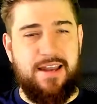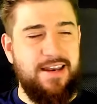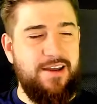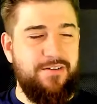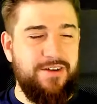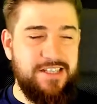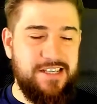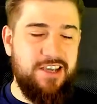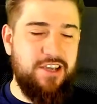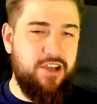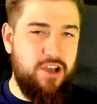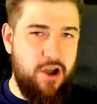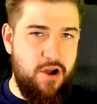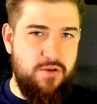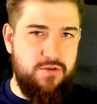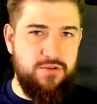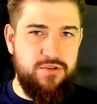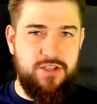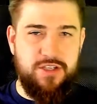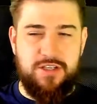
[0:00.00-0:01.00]
Now as it
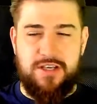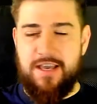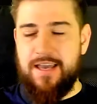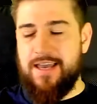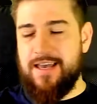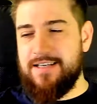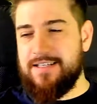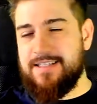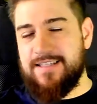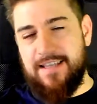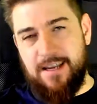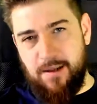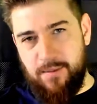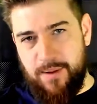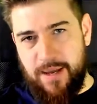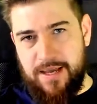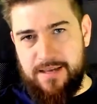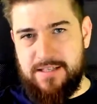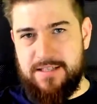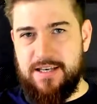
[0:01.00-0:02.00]
goes, it is still a
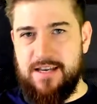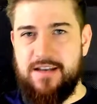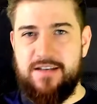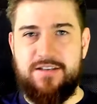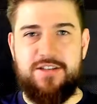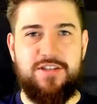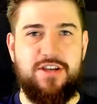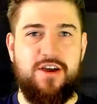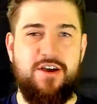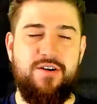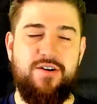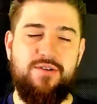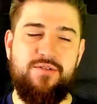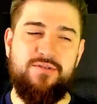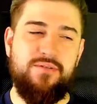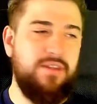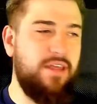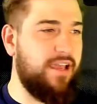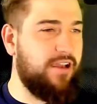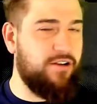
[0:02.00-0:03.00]
beta,
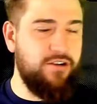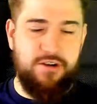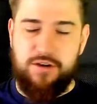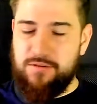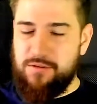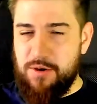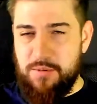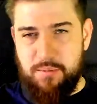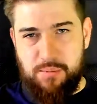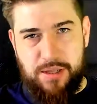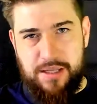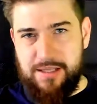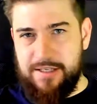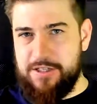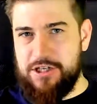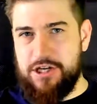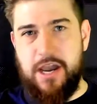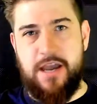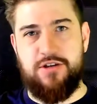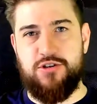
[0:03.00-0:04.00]
so they could
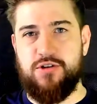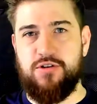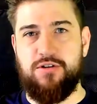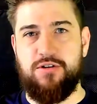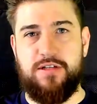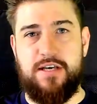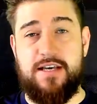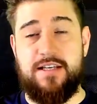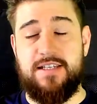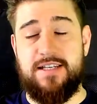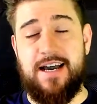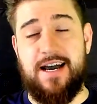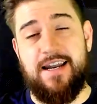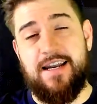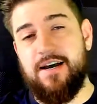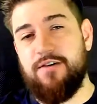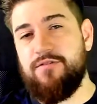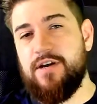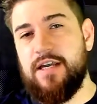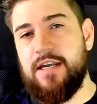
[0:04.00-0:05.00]
completely change all this,
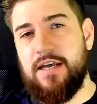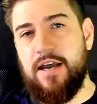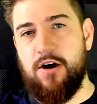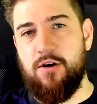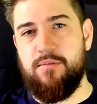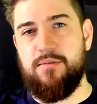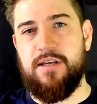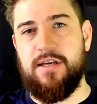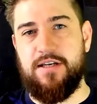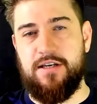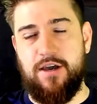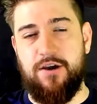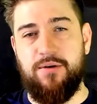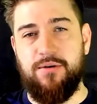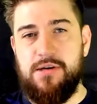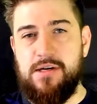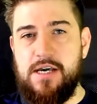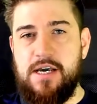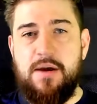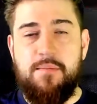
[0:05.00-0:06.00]
and I really hope they do.
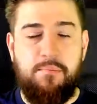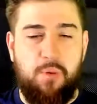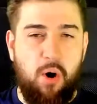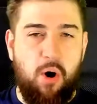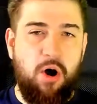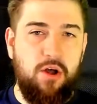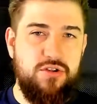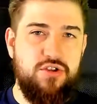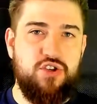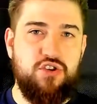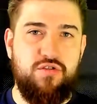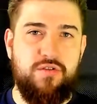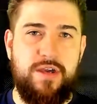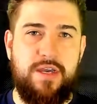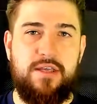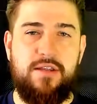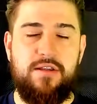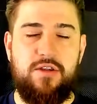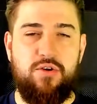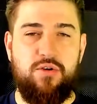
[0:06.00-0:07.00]
But on
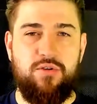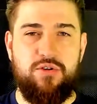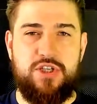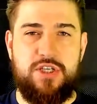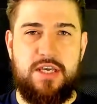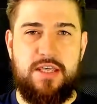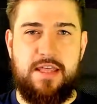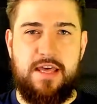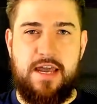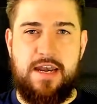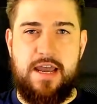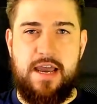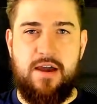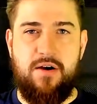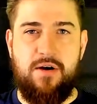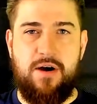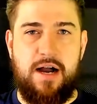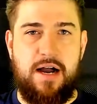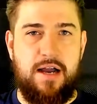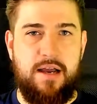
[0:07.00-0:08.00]
screen, you'll see there
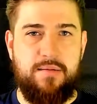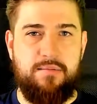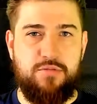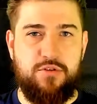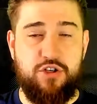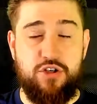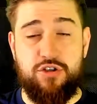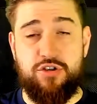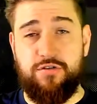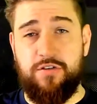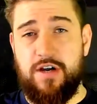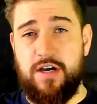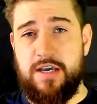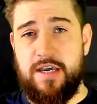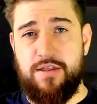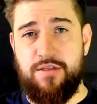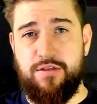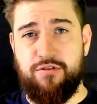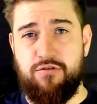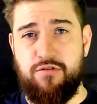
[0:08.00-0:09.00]
now, I'm just
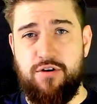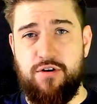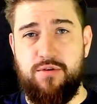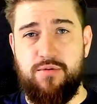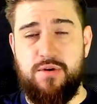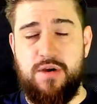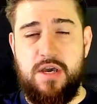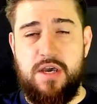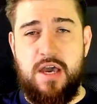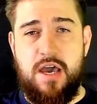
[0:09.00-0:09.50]
fighting through